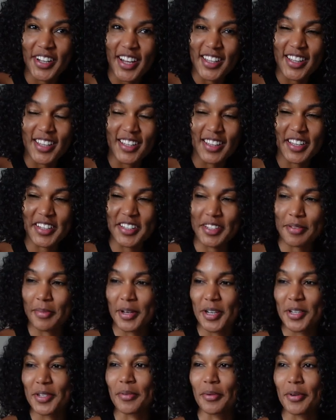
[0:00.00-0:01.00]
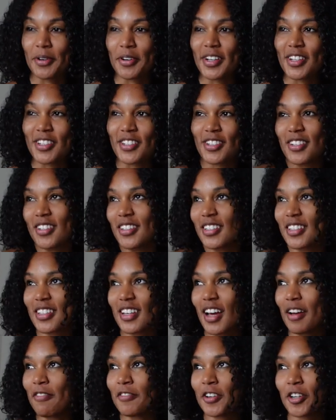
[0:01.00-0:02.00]
I think that's the best word. It's just,
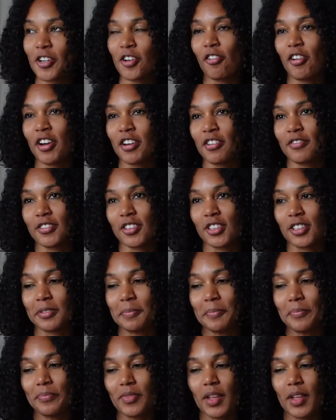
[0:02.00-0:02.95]
I'm very grateful.